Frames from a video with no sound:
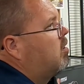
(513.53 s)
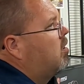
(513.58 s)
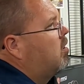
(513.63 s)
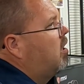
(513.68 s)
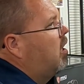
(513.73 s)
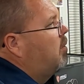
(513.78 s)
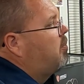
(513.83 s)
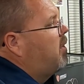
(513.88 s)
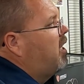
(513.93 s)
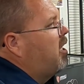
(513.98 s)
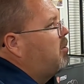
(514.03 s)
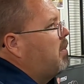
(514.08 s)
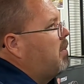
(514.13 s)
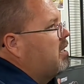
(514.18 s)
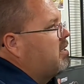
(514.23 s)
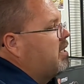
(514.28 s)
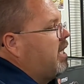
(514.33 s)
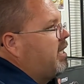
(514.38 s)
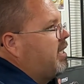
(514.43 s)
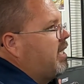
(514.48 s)
I'm thinking about
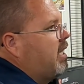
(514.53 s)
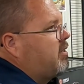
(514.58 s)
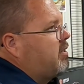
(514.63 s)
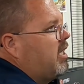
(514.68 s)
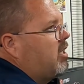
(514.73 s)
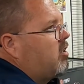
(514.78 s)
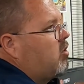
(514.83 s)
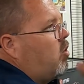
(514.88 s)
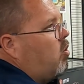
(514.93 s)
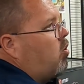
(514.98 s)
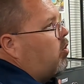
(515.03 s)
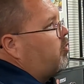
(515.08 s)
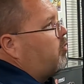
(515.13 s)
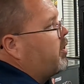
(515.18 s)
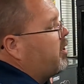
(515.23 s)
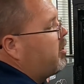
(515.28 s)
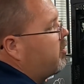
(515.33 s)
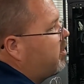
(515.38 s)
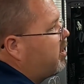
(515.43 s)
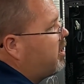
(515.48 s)
taking out that card
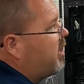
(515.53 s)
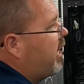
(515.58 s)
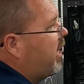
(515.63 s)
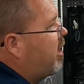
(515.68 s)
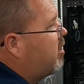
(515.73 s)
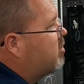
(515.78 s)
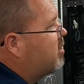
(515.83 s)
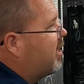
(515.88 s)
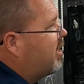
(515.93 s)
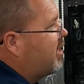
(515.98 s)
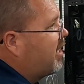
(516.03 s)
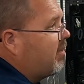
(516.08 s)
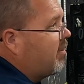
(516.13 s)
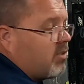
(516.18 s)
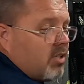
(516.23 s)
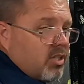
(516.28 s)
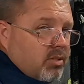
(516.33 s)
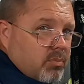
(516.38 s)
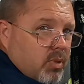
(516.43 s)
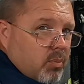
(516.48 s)
reader anyhow. I didn't have
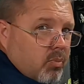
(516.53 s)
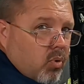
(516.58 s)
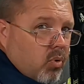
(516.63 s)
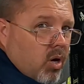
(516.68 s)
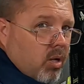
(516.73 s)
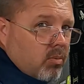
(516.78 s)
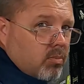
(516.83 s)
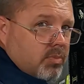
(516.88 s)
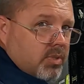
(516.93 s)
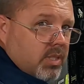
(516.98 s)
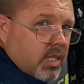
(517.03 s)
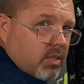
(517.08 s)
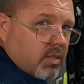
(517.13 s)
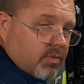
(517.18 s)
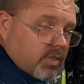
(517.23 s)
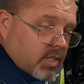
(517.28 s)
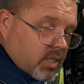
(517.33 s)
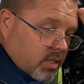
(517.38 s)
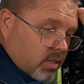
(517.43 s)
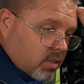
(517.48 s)
nothing but problems out of
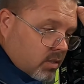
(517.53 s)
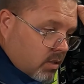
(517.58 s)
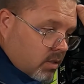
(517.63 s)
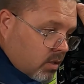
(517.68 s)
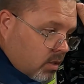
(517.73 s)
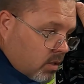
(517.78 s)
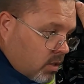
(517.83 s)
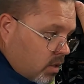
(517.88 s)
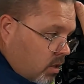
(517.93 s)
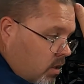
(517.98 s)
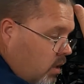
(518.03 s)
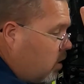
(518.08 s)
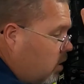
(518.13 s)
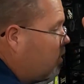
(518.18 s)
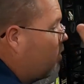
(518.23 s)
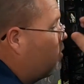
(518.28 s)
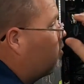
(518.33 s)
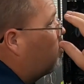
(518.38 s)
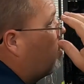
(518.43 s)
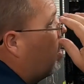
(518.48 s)
it.
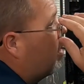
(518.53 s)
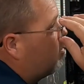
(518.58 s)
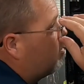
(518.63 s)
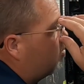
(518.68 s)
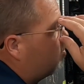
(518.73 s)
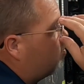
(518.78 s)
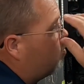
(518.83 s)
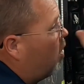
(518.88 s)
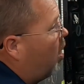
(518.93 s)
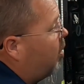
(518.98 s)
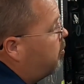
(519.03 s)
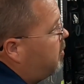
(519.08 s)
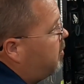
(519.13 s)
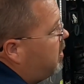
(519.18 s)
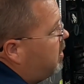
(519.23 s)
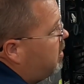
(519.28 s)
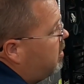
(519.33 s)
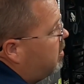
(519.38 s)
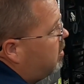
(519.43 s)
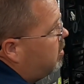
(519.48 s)
So I just dropped
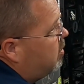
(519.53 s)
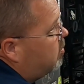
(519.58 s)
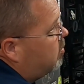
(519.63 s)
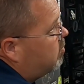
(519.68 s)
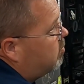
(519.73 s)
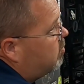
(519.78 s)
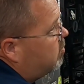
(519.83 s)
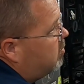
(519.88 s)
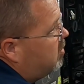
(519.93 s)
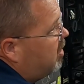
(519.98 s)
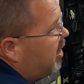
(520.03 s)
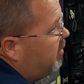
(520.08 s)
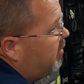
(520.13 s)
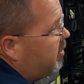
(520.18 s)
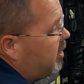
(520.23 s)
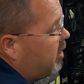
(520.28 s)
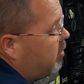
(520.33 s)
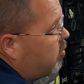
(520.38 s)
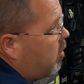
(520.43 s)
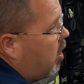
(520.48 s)
the
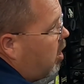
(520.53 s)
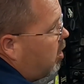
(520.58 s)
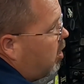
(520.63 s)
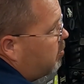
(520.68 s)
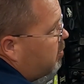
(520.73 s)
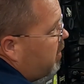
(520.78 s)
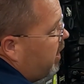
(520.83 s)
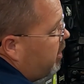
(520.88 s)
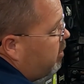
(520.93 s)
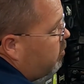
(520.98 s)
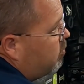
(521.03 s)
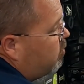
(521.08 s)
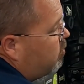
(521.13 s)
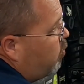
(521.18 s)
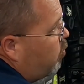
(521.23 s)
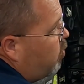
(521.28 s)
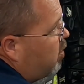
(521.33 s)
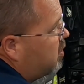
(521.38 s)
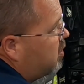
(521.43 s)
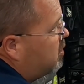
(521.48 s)
DVD-ROM down
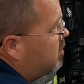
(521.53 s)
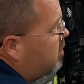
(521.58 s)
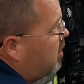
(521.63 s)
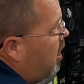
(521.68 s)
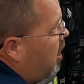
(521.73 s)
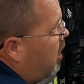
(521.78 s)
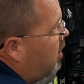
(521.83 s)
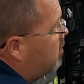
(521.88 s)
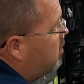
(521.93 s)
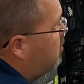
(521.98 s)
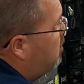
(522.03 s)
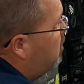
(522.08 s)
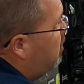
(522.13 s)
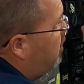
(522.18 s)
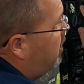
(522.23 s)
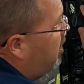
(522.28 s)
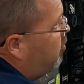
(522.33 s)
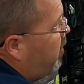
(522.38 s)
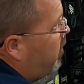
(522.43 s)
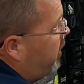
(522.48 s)
one slot.
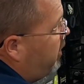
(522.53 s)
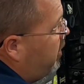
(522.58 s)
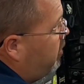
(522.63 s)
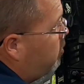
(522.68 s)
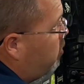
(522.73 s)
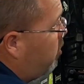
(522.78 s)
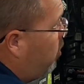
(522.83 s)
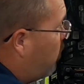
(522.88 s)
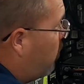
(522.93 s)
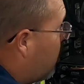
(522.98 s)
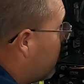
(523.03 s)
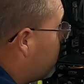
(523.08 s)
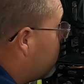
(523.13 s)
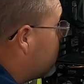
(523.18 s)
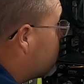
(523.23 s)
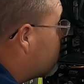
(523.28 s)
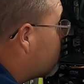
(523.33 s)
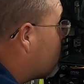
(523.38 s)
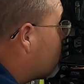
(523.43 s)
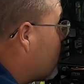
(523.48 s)
That radiator will go all the way
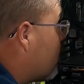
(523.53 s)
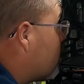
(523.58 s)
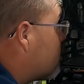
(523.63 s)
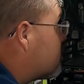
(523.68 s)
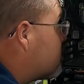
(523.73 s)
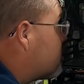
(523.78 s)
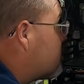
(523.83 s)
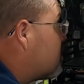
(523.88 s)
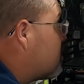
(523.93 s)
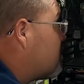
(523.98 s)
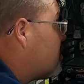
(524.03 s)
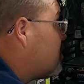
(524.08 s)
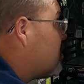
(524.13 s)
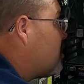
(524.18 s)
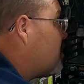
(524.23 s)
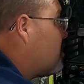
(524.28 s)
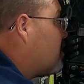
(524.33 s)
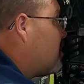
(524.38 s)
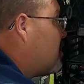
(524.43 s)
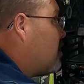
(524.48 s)
across,
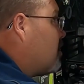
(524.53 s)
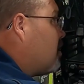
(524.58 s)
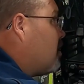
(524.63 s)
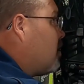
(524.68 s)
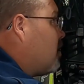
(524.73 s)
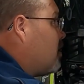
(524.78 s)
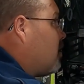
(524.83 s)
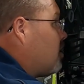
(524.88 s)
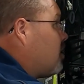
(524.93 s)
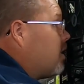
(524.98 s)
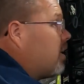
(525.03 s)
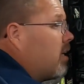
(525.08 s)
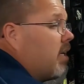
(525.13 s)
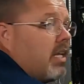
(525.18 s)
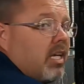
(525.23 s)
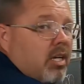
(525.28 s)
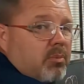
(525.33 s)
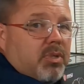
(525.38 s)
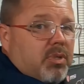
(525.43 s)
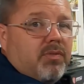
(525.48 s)
and
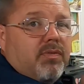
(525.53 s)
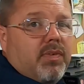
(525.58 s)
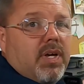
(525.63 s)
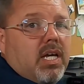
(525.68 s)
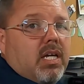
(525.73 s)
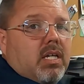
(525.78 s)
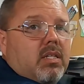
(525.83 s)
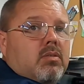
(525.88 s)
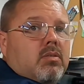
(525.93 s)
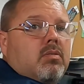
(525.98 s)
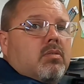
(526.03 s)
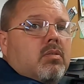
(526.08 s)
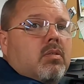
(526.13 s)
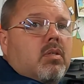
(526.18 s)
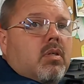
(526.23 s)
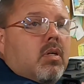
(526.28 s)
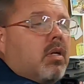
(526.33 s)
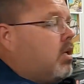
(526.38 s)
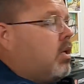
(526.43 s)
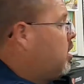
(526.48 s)
that'll be fine.
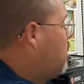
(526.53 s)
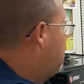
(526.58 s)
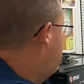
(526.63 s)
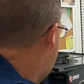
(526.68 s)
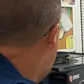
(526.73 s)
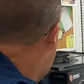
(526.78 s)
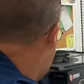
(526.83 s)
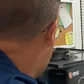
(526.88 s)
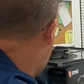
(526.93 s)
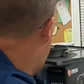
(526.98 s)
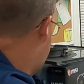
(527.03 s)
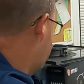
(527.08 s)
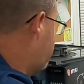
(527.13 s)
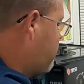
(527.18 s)
Other